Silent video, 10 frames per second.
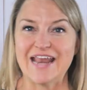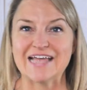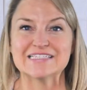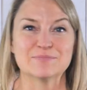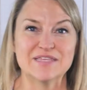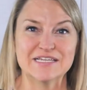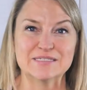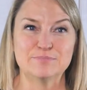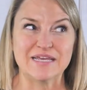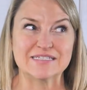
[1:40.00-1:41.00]
that had some
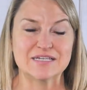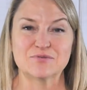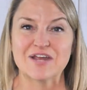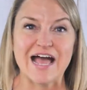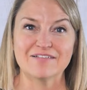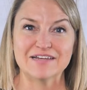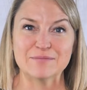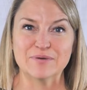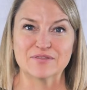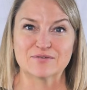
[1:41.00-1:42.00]
things based in
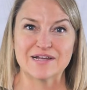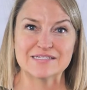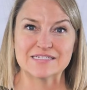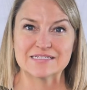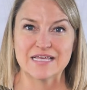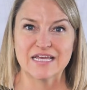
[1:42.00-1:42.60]
reality, but the rest is